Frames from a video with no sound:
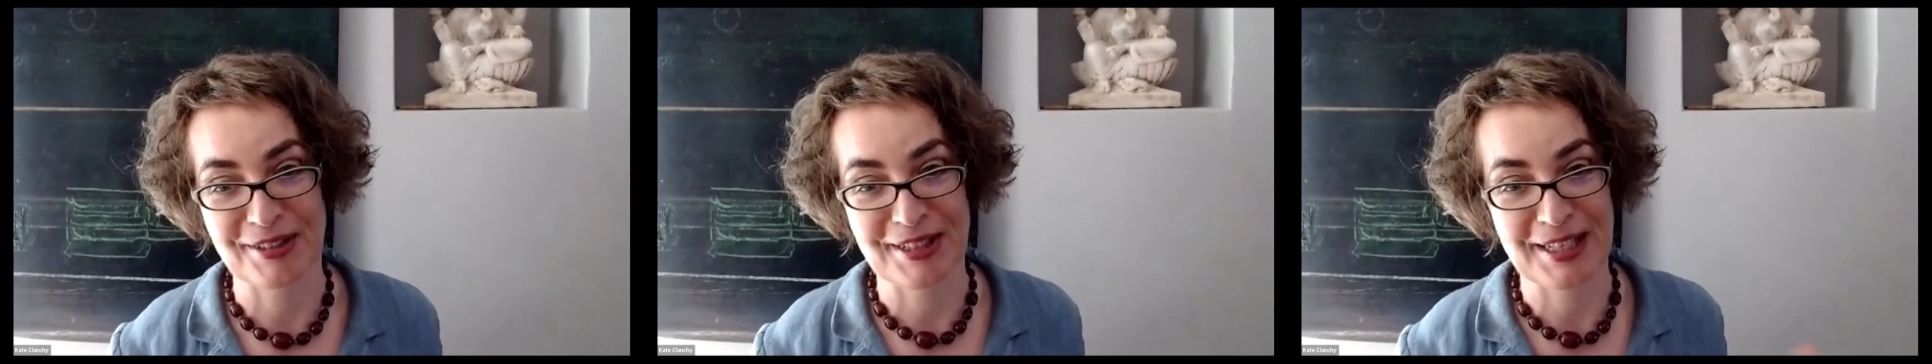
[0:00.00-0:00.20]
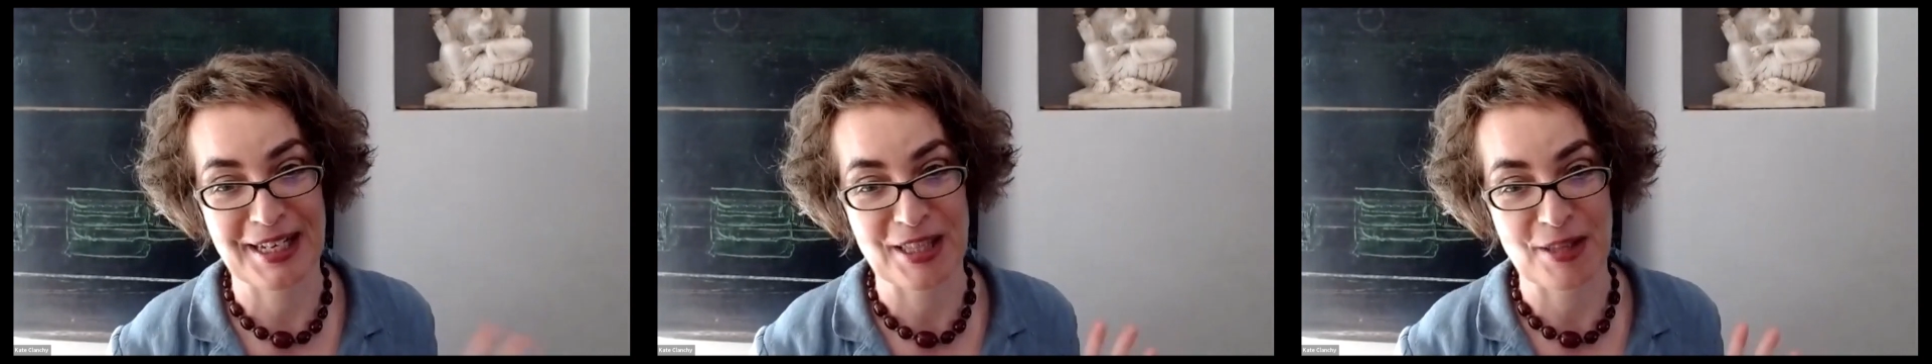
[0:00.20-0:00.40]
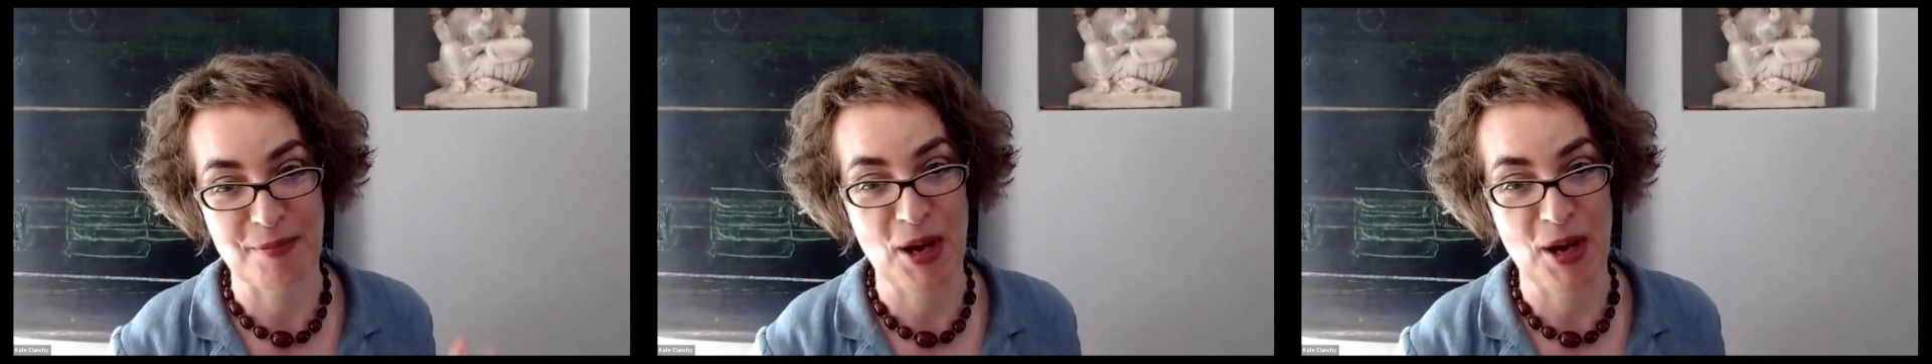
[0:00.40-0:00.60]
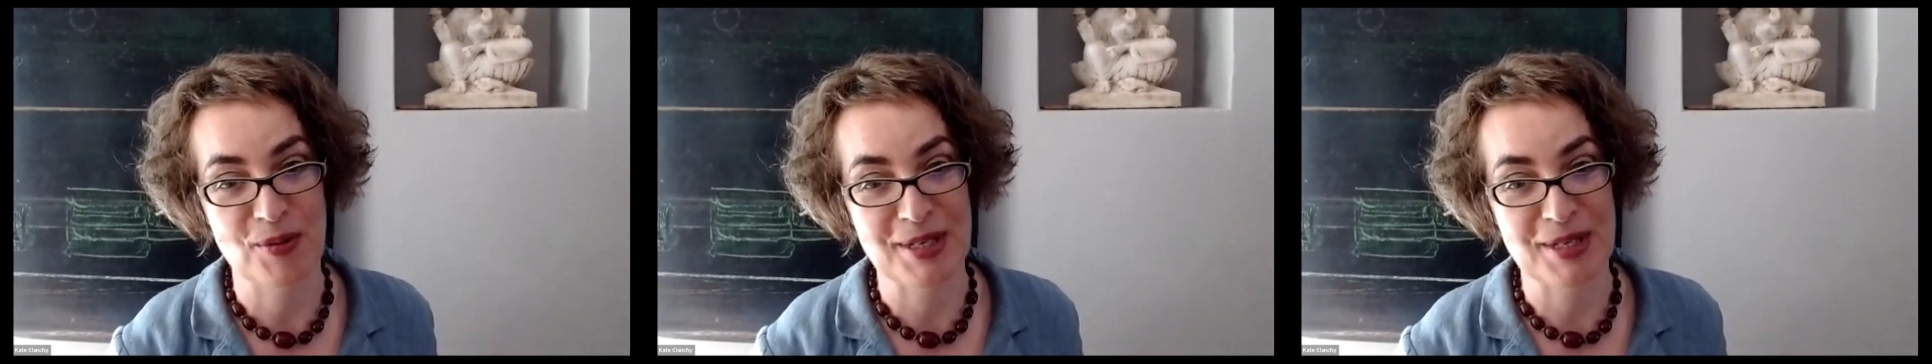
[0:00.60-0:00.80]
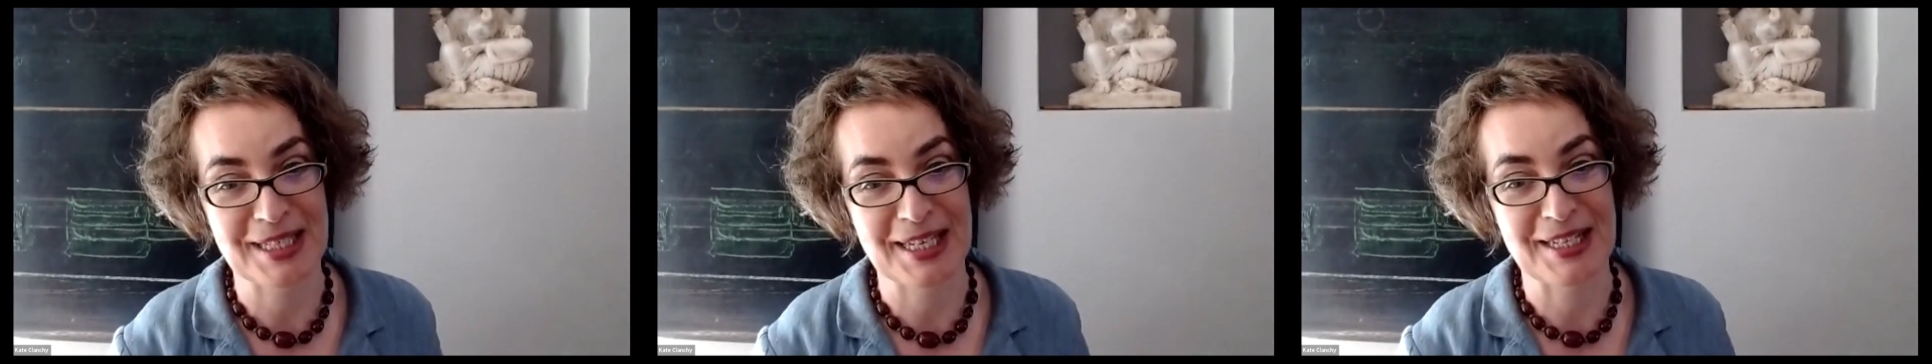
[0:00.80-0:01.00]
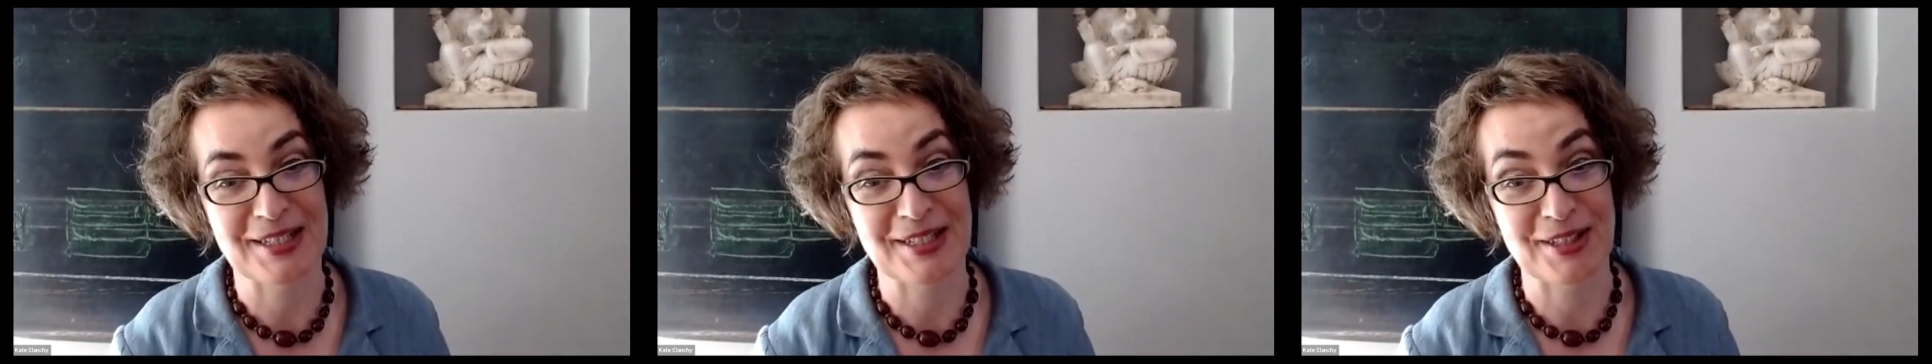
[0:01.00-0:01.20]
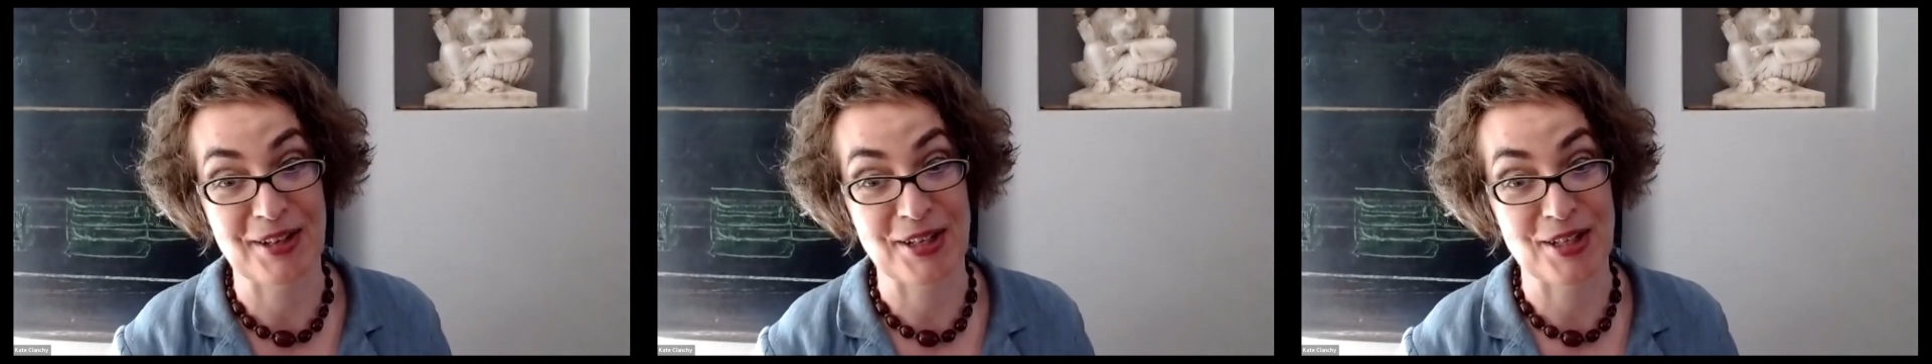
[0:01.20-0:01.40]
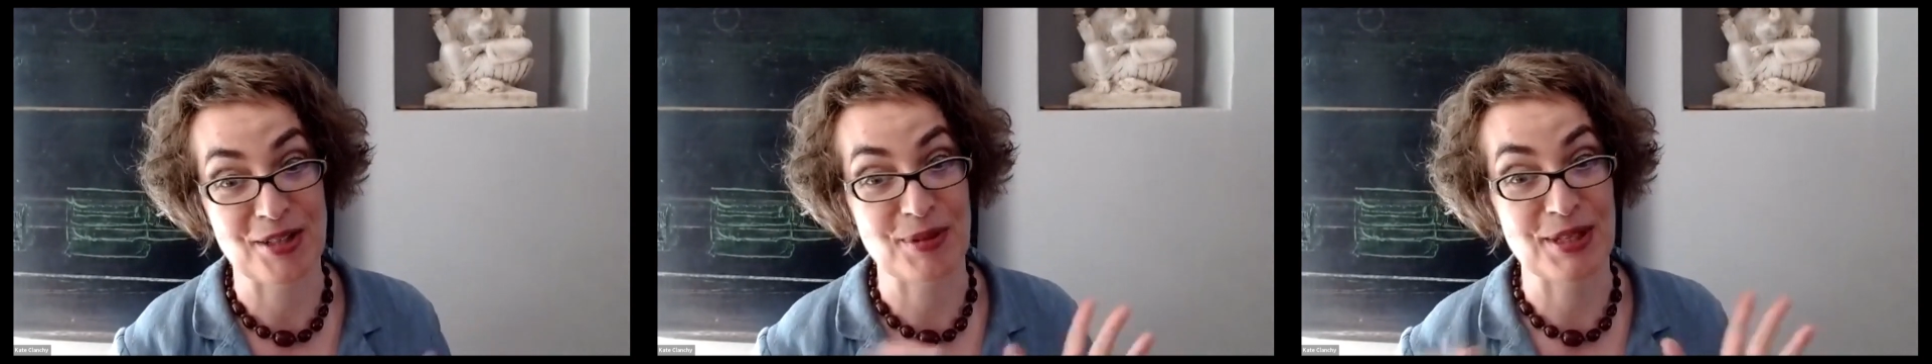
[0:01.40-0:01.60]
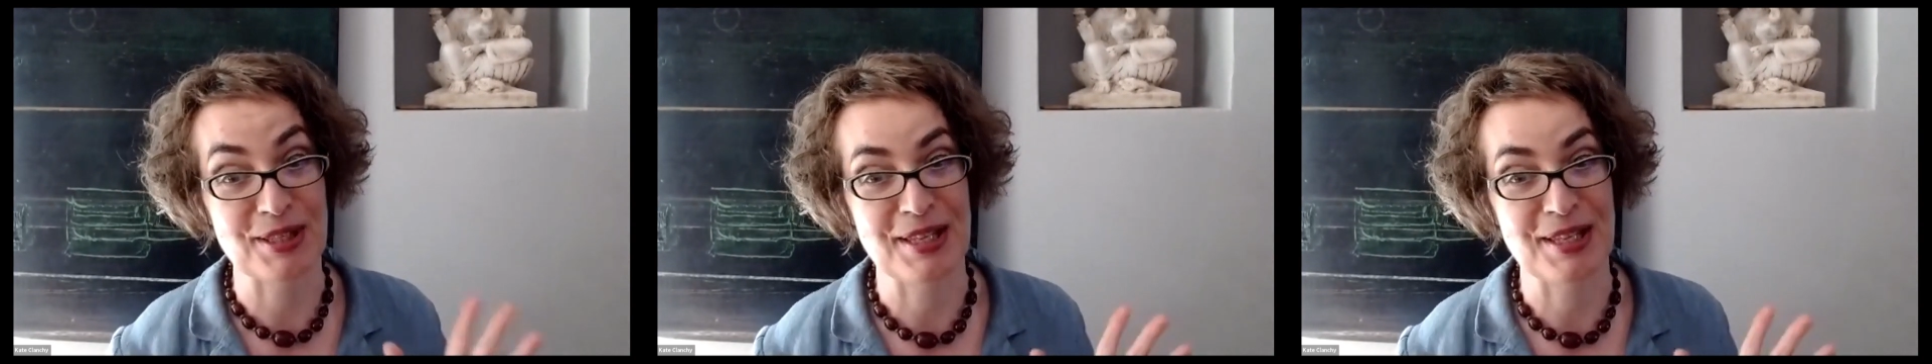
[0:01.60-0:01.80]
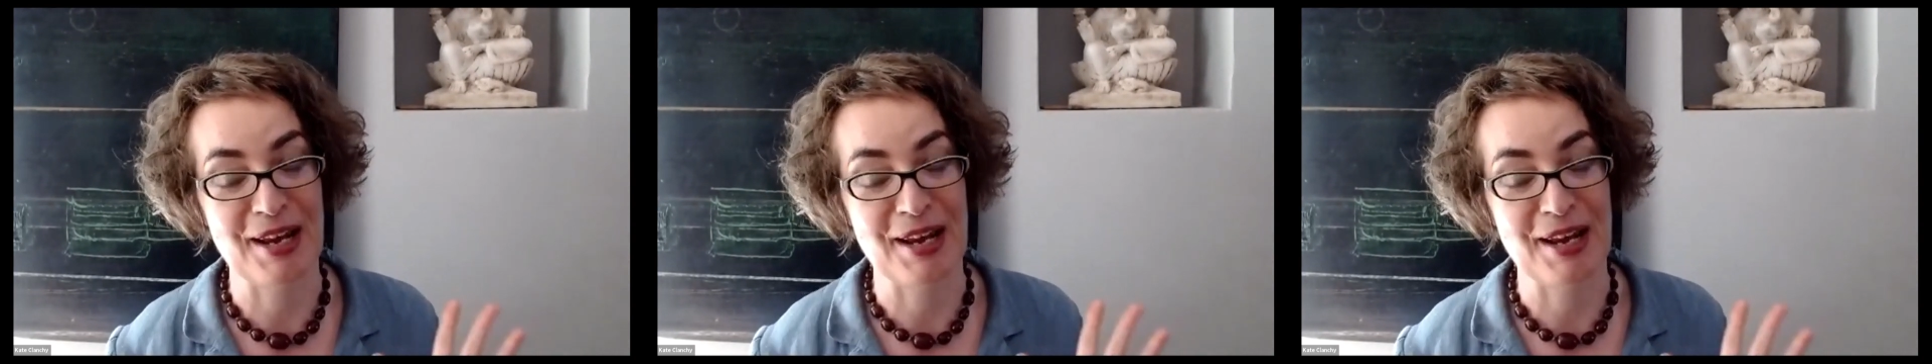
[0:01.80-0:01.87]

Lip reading: connect the poet's inside with